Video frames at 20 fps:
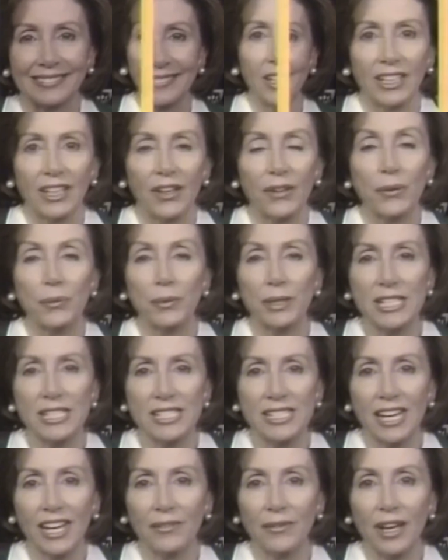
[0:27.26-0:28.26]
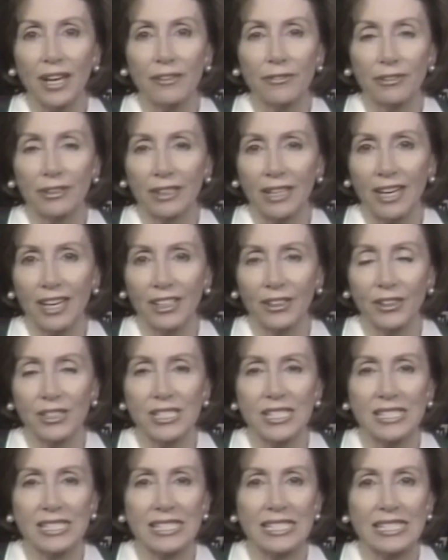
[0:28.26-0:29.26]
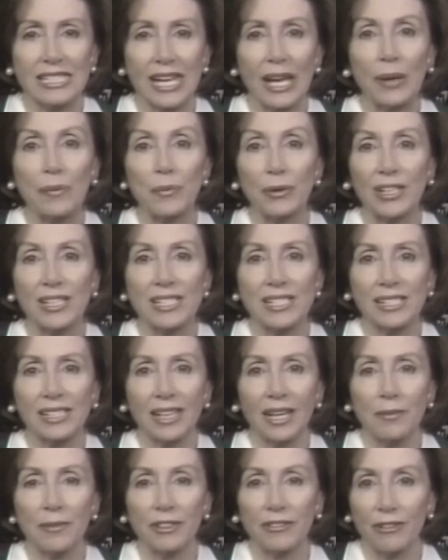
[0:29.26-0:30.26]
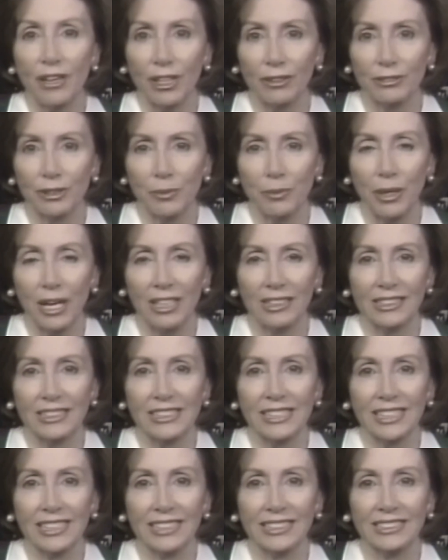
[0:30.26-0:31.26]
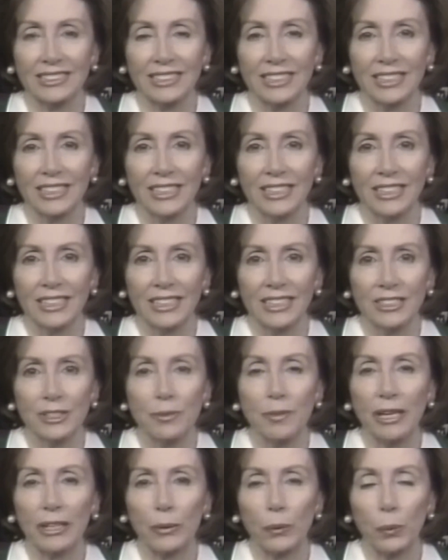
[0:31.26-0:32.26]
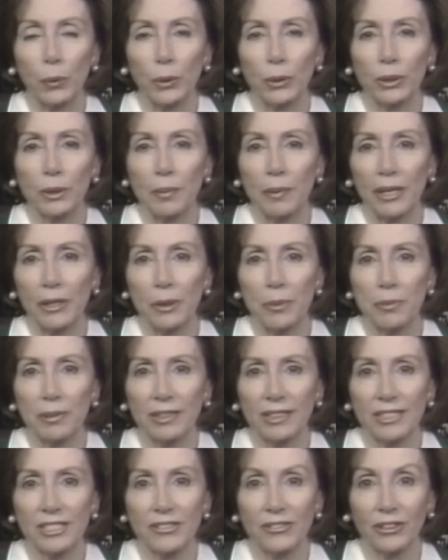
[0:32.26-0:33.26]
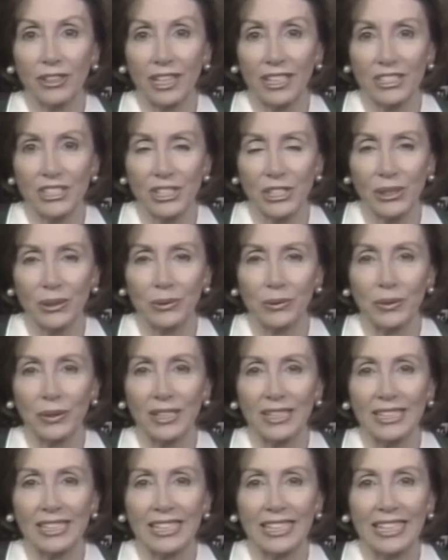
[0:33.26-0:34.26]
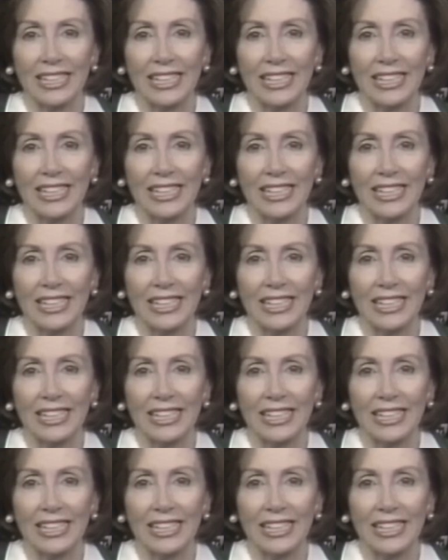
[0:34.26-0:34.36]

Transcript: The reason I ran for Congress is the same reason I'm involved in politics, to make the world a better place for our children.